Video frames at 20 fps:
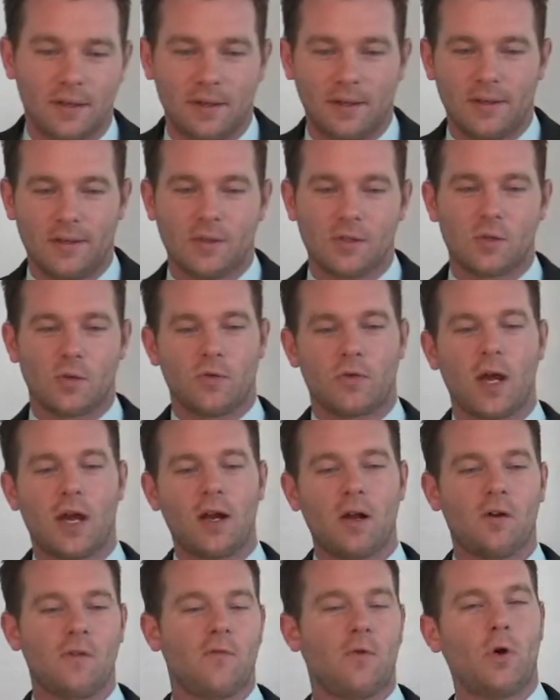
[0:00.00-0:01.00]
So we've got
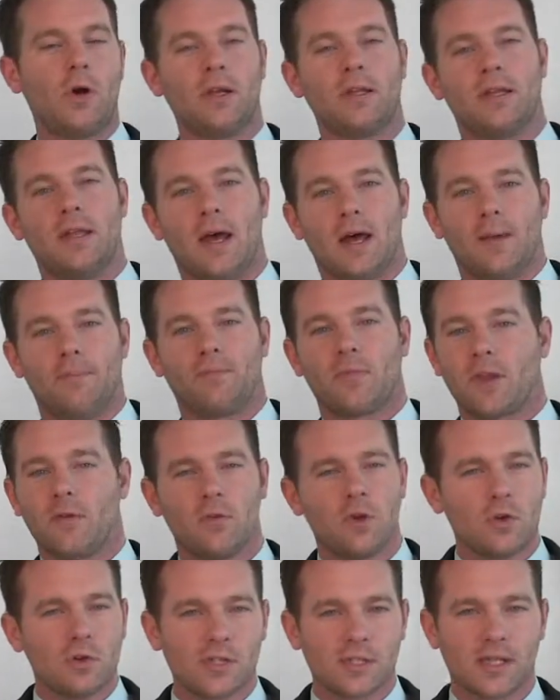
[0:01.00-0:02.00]
to avoid that. If
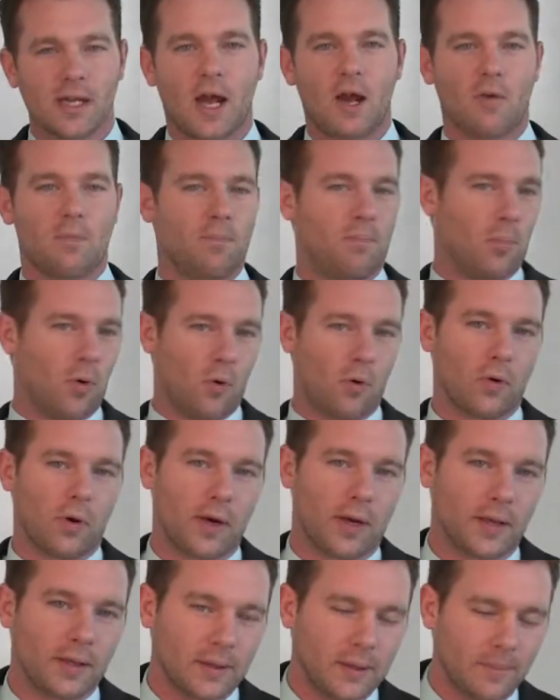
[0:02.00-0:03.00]
you sound
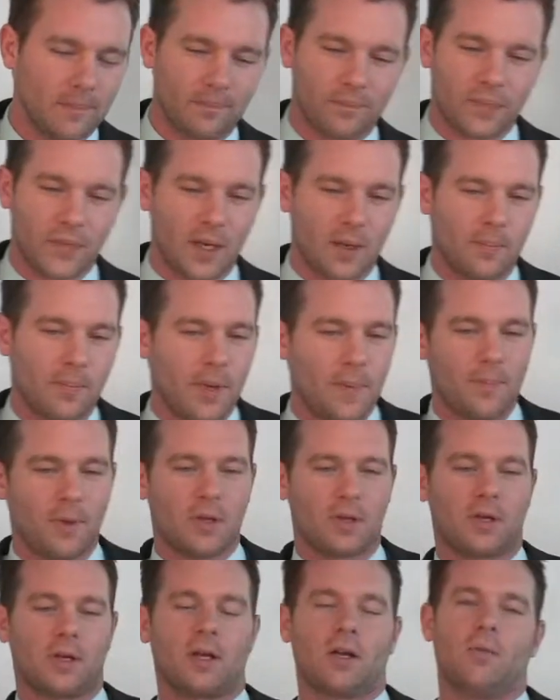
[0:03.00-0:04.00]
boring, people
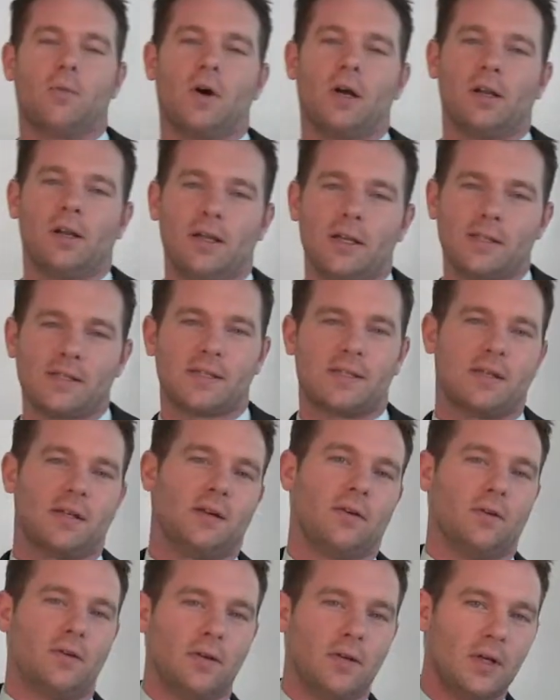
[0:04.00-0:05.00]
aren't going to want to listen to
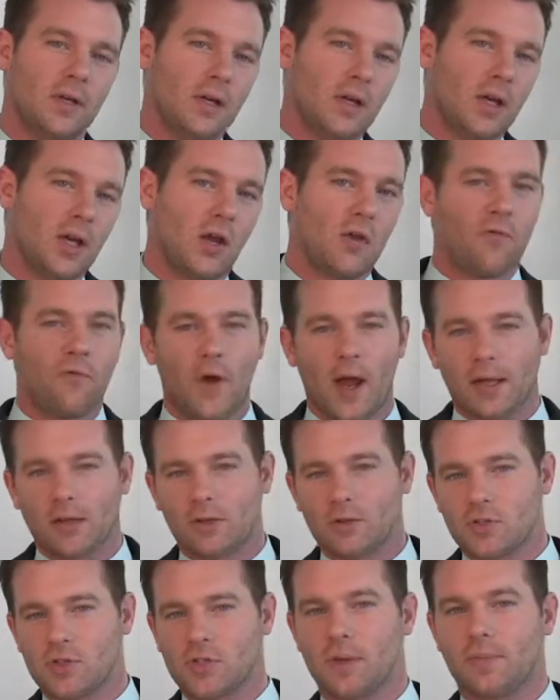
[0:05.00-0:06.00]
you. In fact,
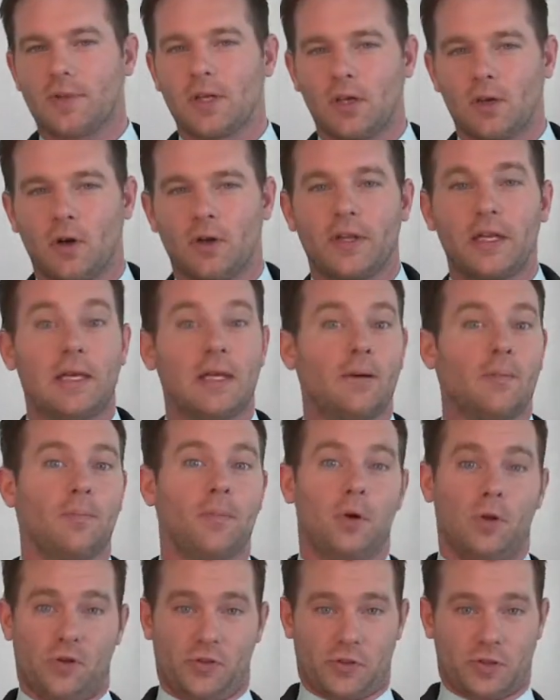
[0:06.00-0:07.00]
there's something called the
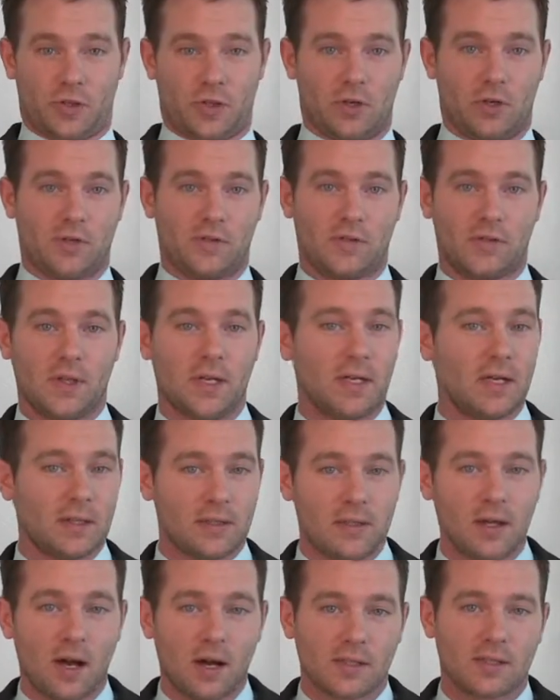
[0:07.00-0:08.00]
impulse curves, and it
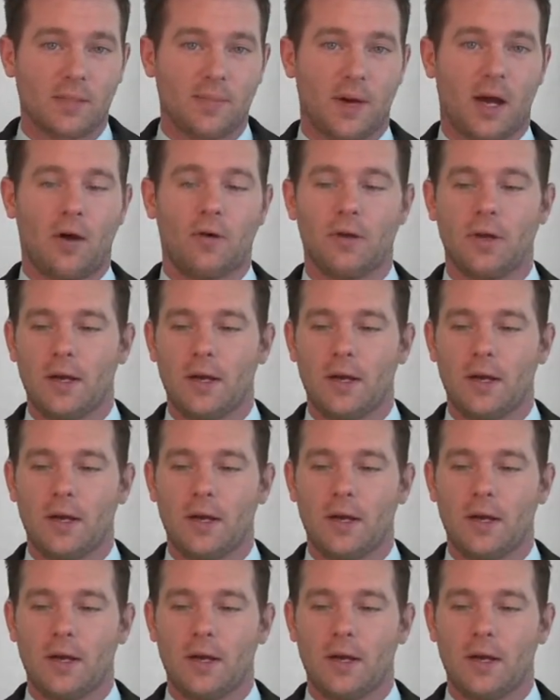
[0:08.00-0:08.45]
talks about